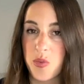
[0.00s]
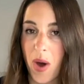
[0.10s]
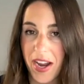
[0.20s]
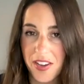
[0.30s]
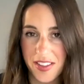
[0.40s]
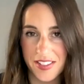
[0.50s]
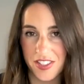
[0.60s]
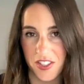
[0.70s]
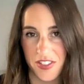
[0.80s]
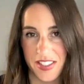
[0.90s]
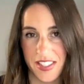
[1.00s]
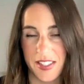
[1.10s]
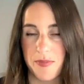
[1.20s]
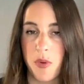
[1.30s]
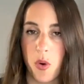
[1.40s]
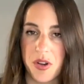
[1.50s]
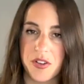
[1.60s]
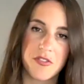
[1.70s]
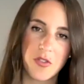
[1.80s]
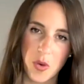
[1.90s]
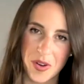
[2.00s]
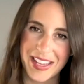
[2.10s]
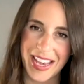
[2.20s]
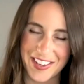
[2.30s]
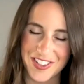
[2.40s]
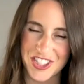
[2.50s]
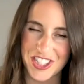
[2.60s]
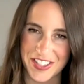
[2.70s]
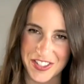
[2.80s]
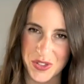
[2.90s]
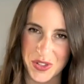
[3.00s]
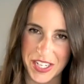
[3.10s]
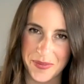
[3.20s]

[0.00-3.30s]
why are these services important for the energy industry?